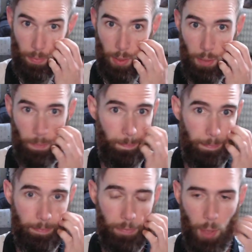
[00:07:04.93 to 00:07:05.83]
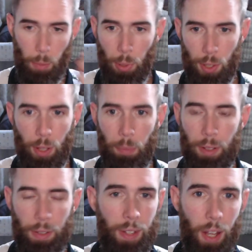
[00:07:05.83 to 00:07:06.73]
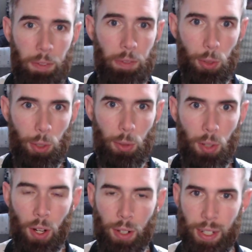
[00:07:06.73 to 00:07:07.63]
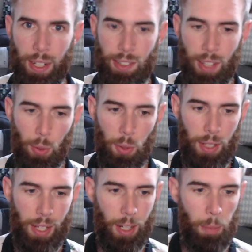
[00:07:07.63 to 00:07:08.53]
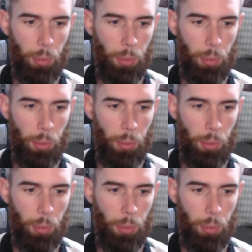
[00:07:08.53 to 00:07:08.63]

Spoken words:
you put something in the oven for too long and it gets that really kind of